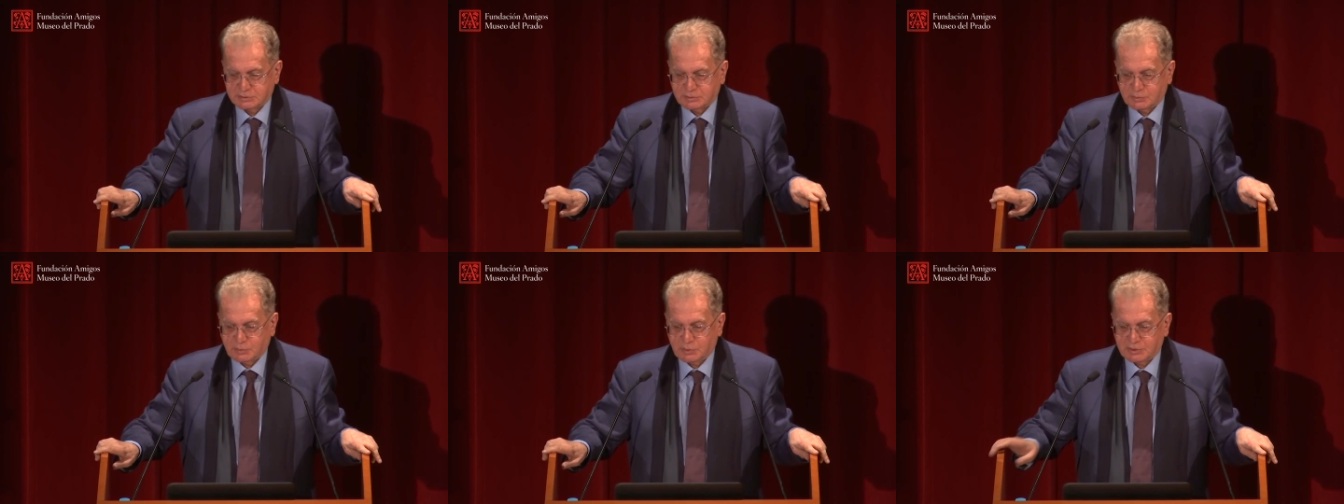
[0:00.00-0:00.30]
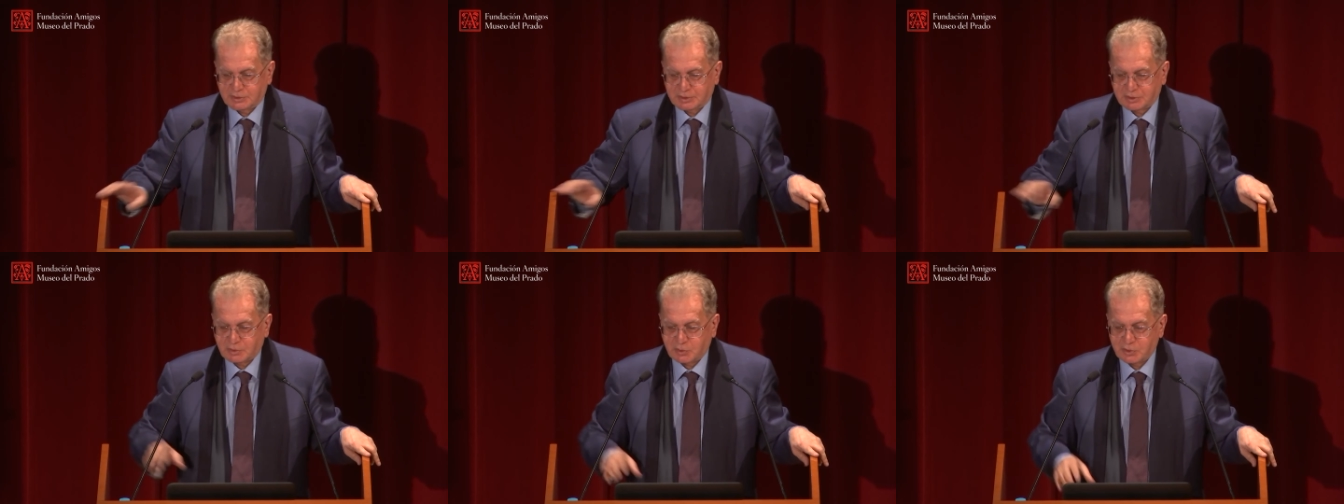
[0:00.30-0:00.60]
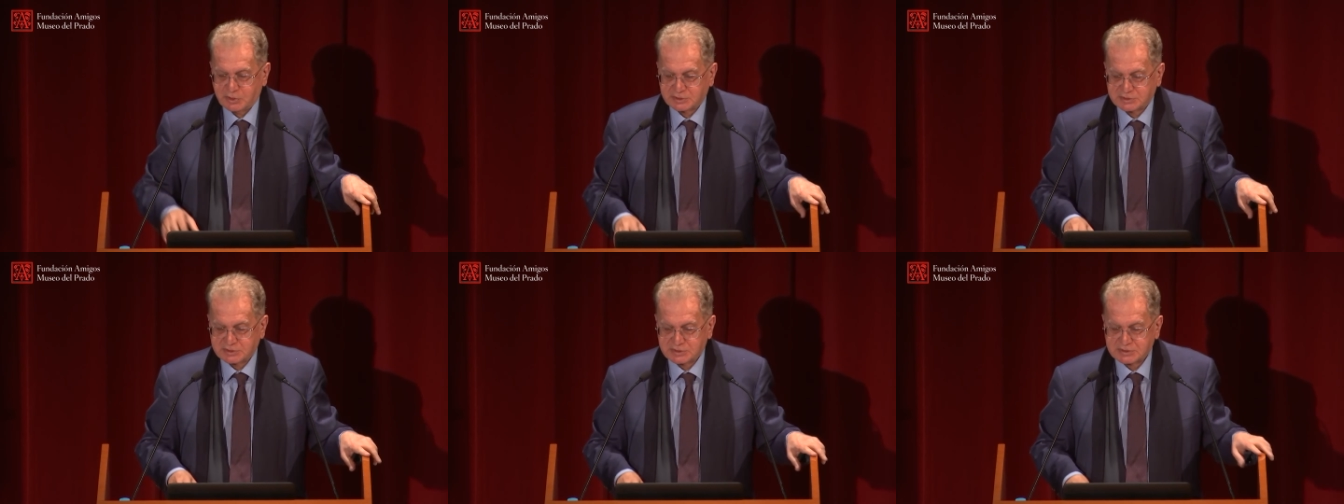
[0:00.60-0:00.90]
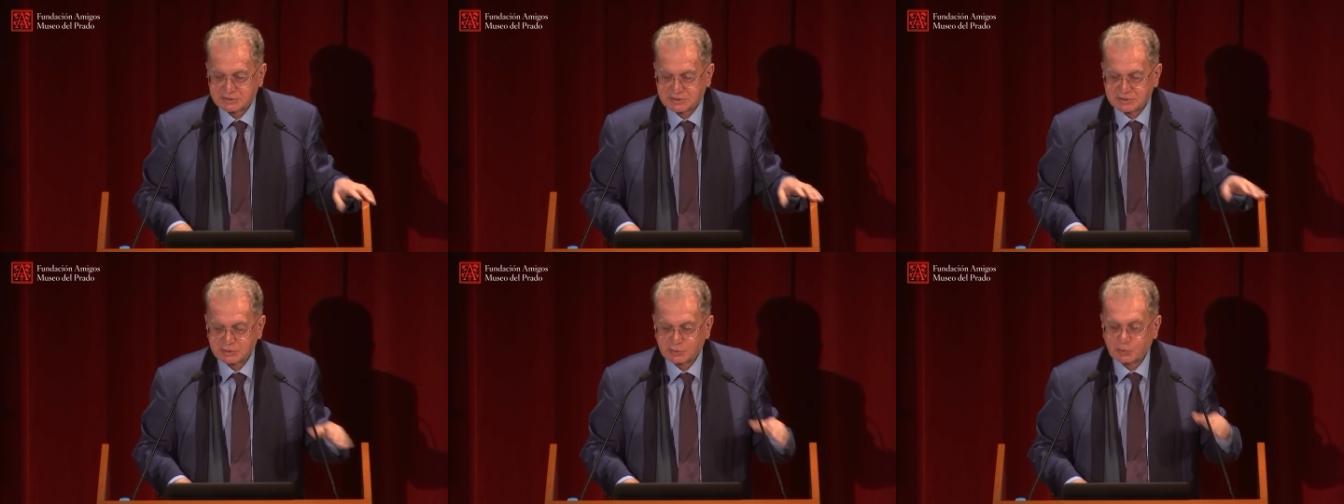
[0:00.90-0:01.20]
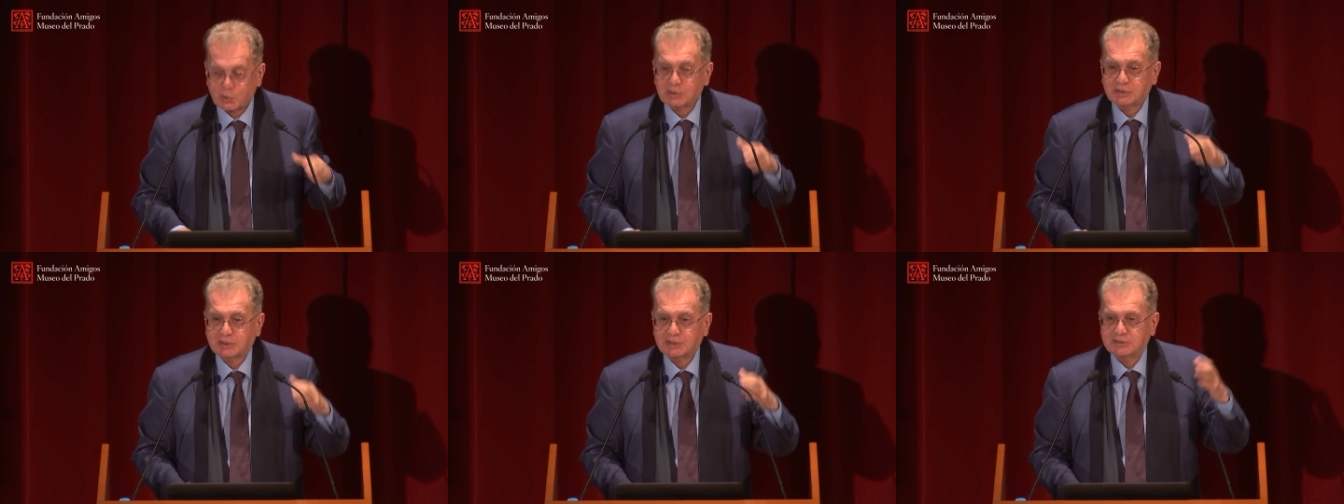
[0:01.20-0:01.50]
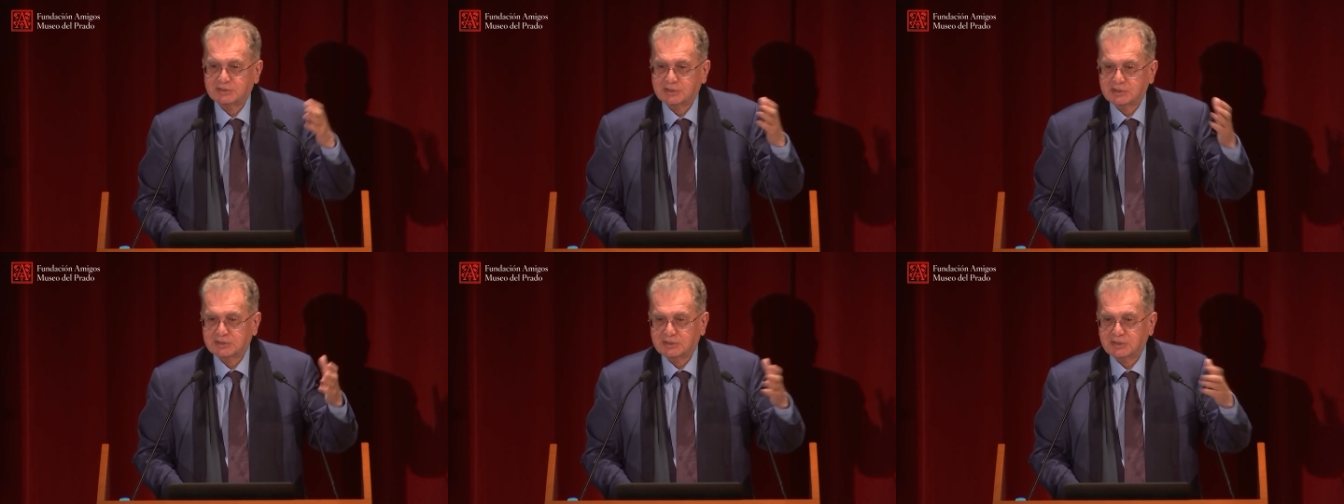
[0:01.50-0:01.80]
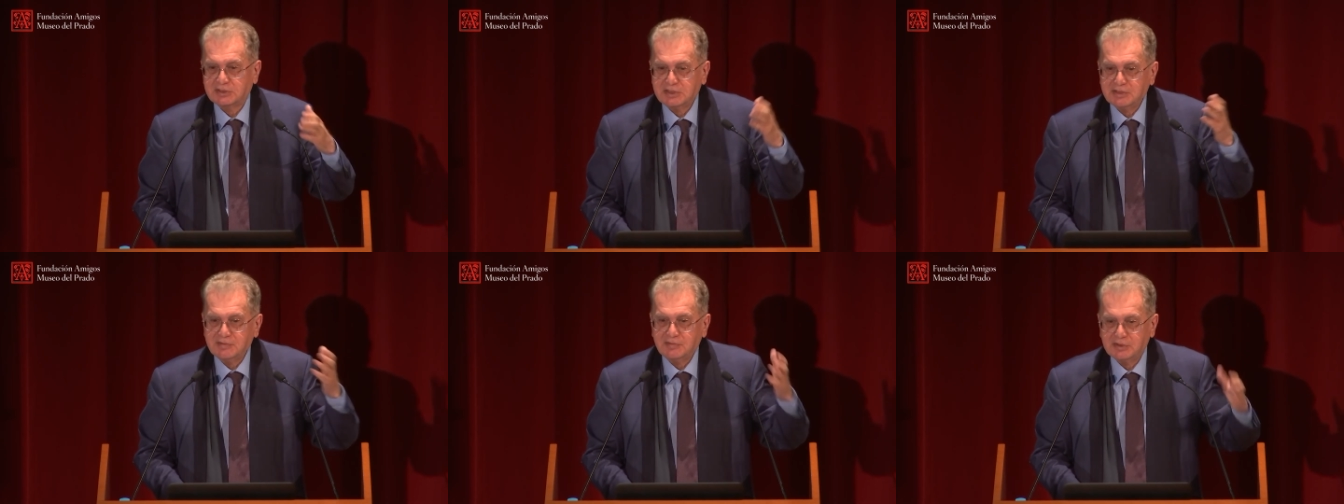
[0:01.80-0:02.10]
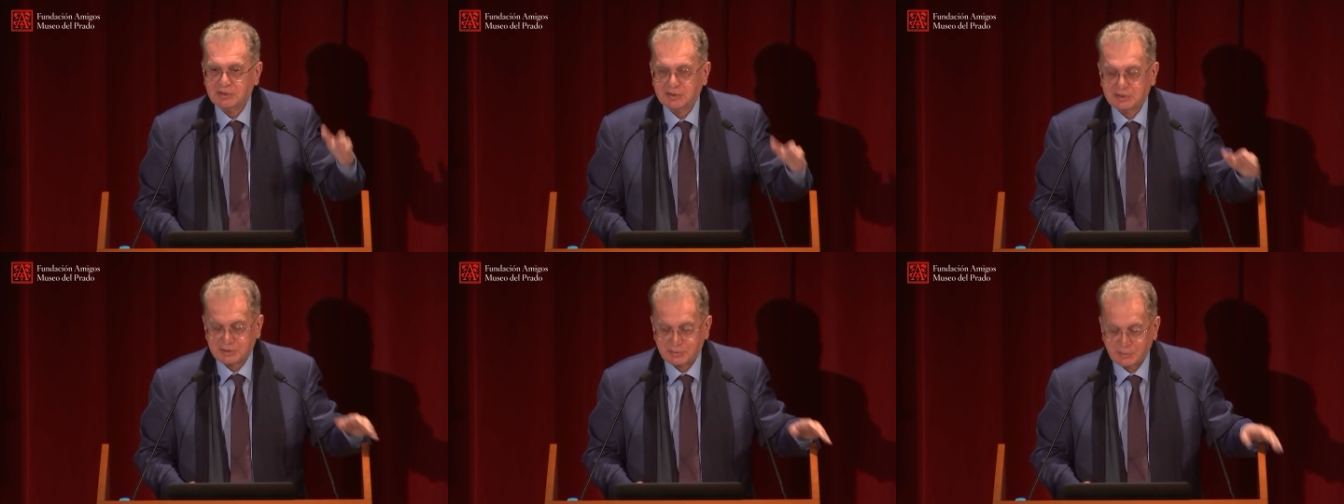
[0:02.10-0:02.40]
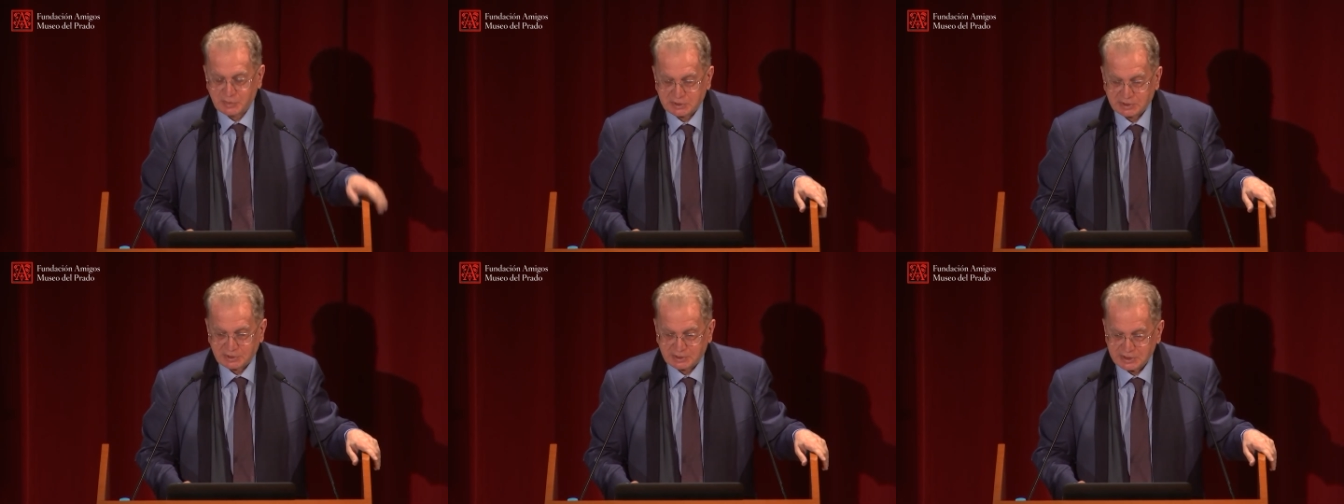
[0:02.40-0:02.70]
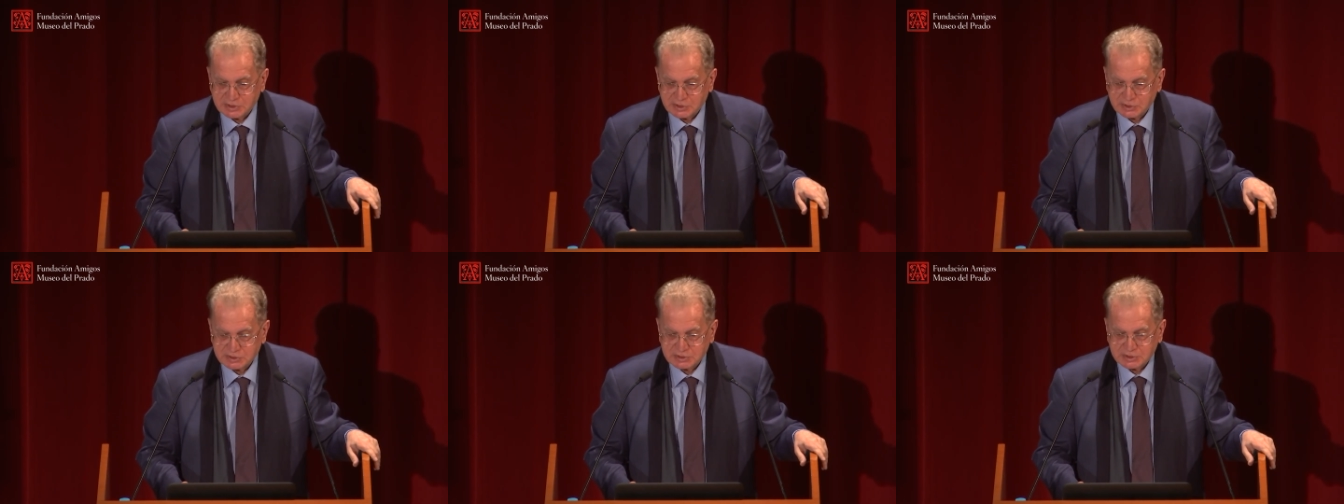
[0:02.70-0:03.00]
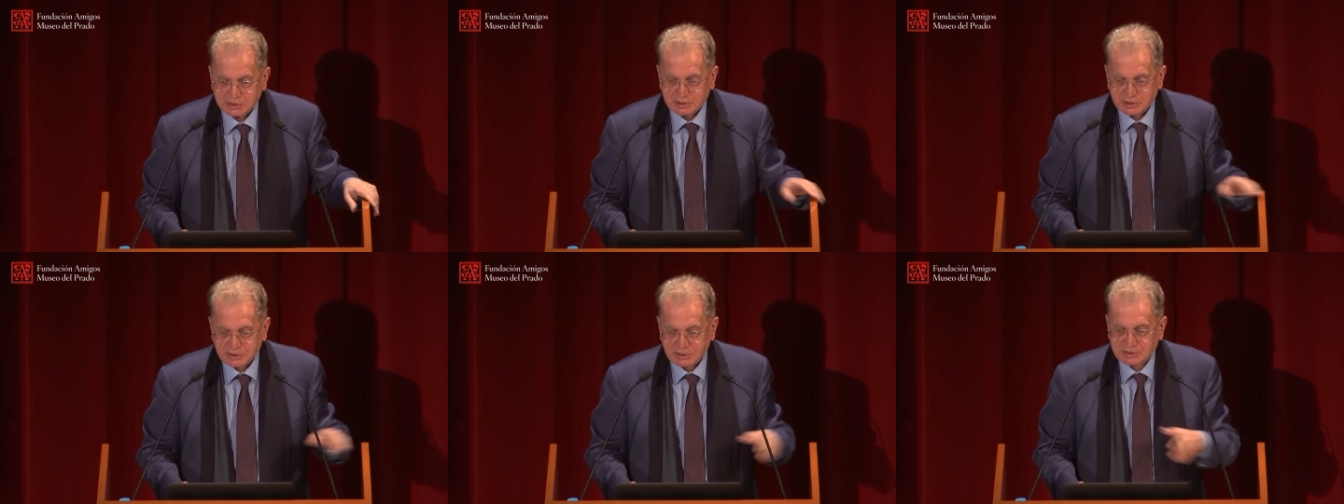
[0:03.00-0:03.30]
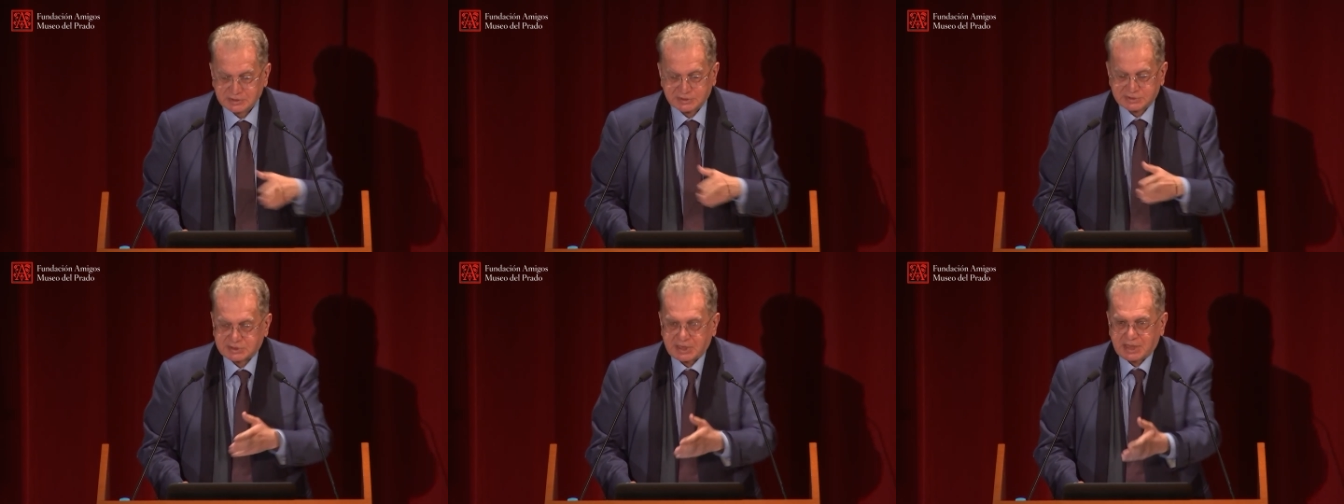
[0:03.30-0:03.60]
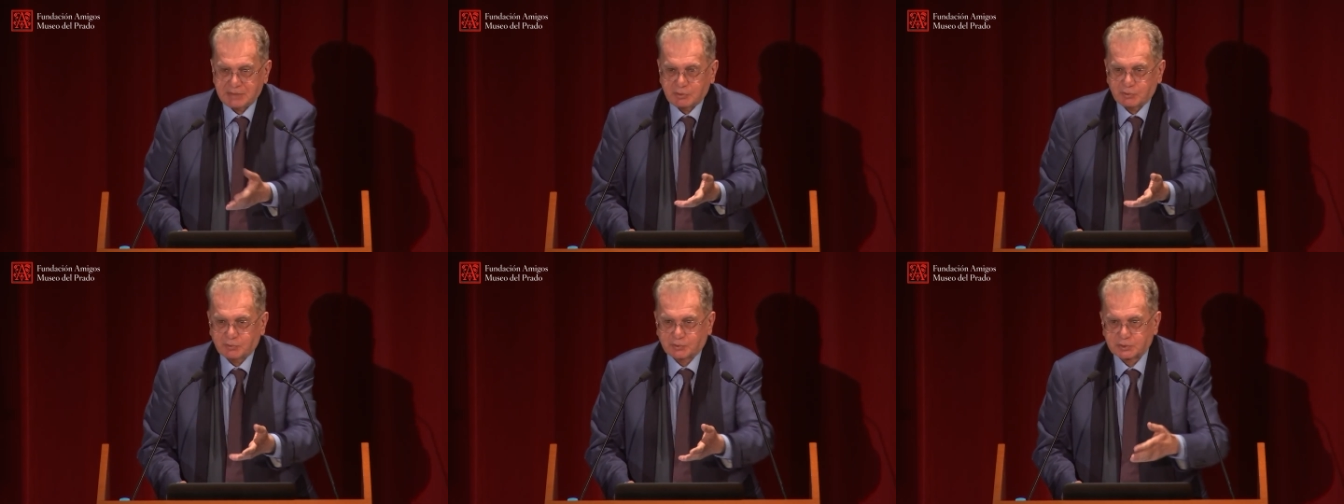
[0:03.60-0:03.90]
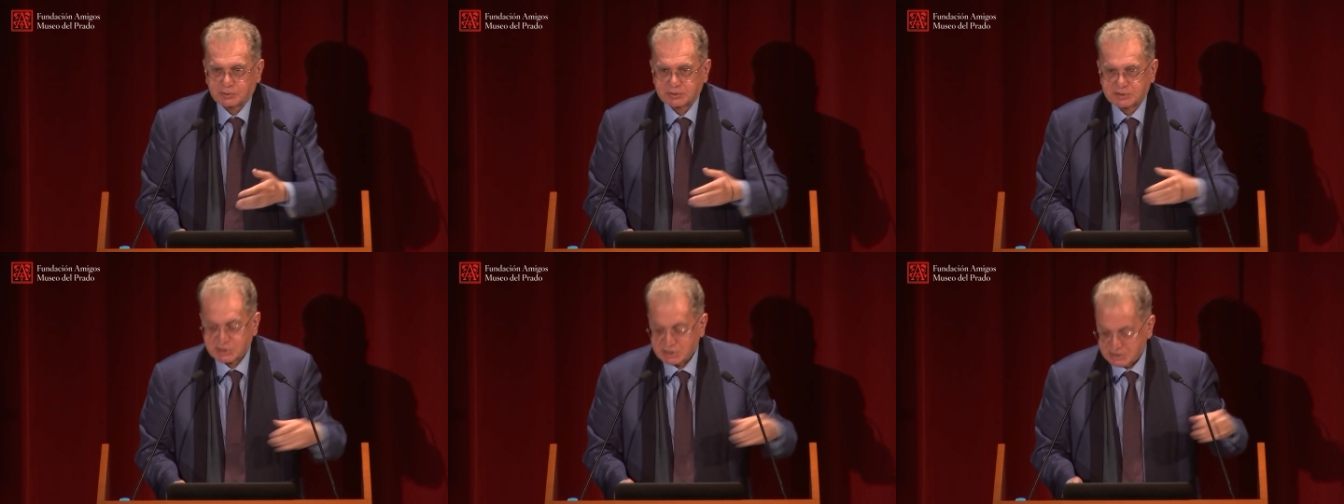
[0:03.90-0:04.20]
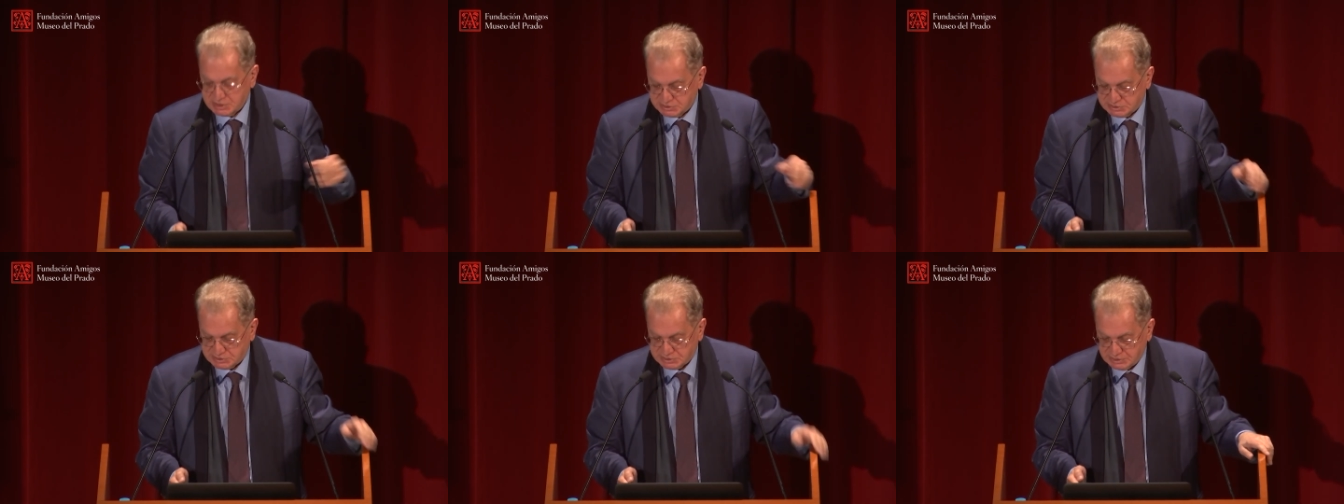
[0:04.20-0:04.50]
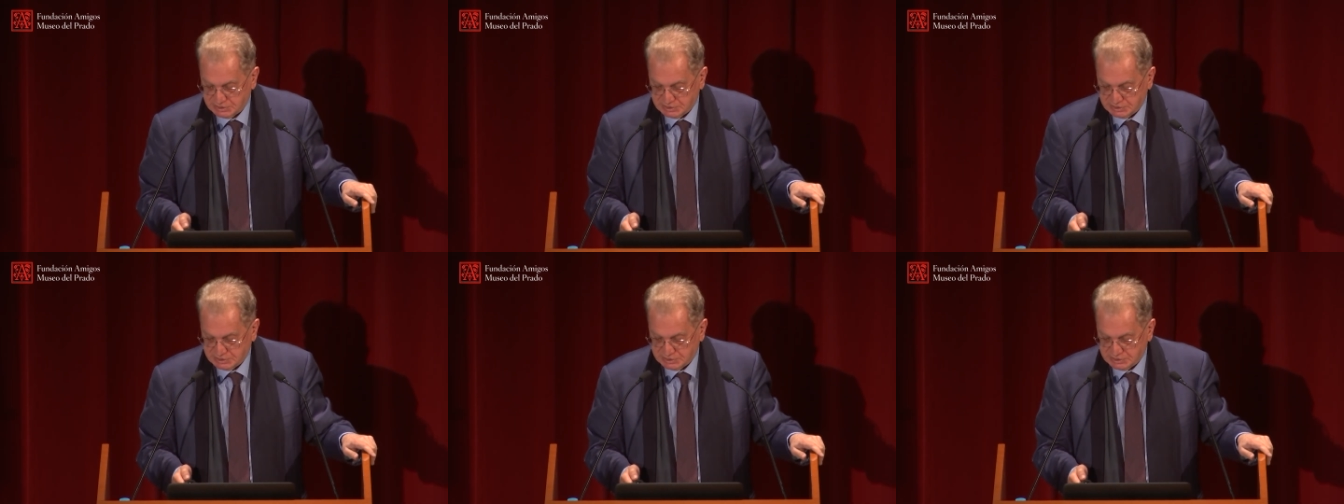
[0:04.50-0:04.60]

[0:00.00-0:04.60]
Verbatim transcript: well, coexistence was existent even in the Middle Ages. It's time of crusades.